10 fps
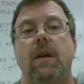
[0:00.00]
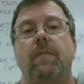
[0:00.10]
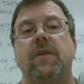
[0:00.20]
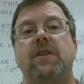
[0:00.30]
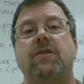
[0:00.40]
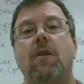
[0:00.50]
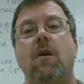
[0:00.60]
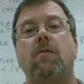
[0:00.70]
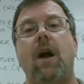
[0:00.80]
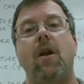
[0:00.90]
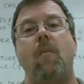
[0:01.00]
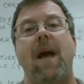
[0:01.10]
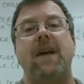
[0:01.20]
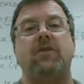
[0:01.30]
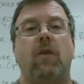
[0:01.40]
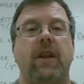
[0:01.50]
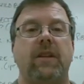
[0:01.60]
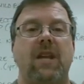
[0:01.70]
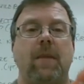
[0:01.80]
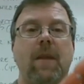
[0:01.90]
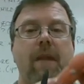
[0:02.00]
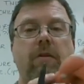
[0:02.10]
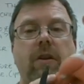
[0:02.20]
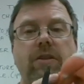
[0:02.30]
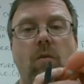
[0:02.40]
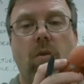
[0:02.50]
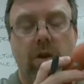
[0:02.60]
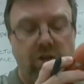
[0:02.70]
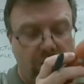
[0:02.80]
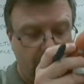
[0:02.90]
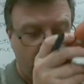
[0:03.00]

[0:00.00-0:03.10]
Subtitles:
The sternocleidomastoid is named after its origin